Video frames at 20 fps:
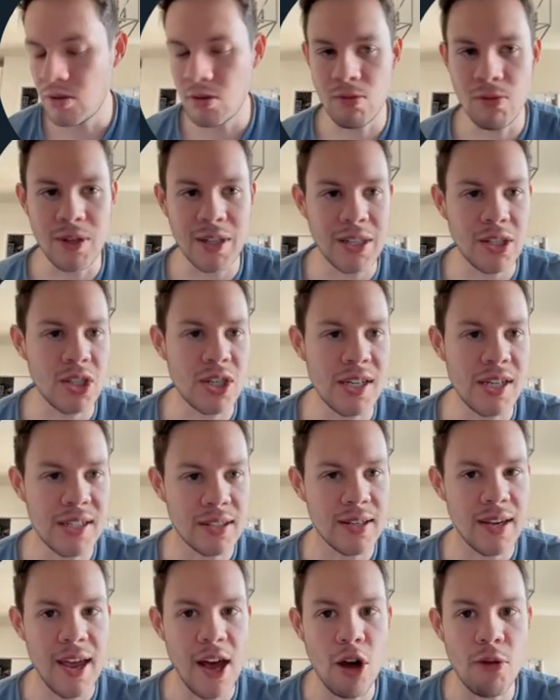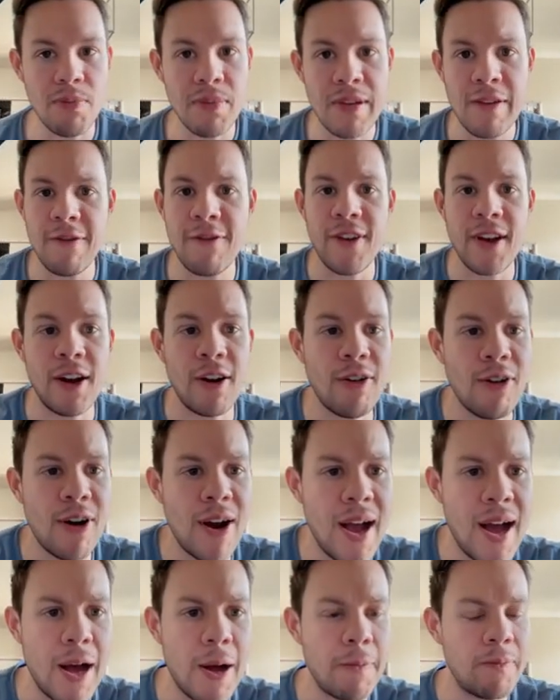to really just help me figure
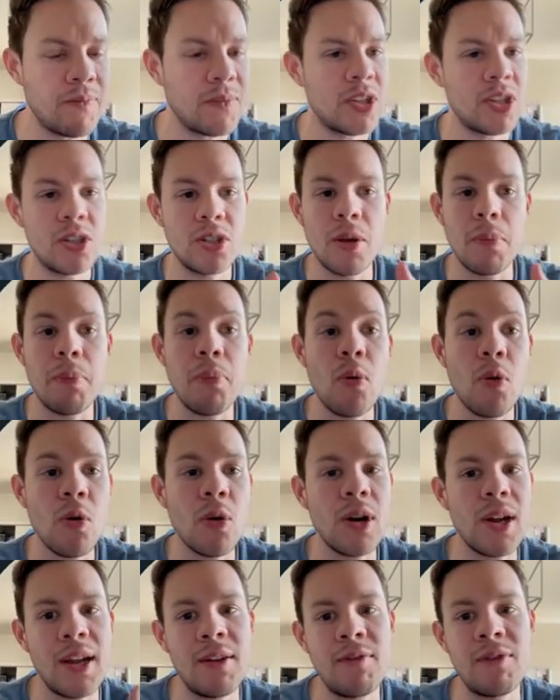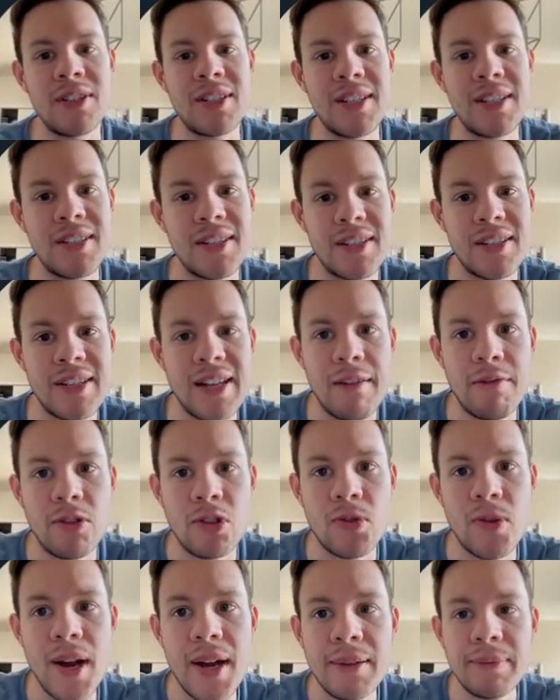out support and resistance
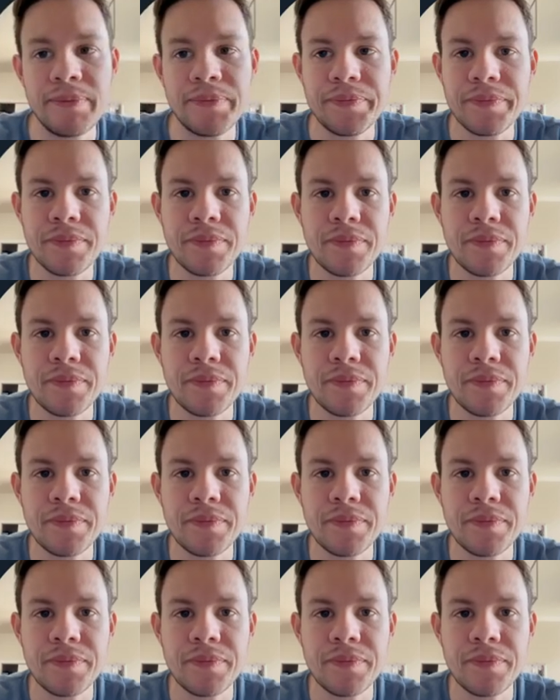levels, right?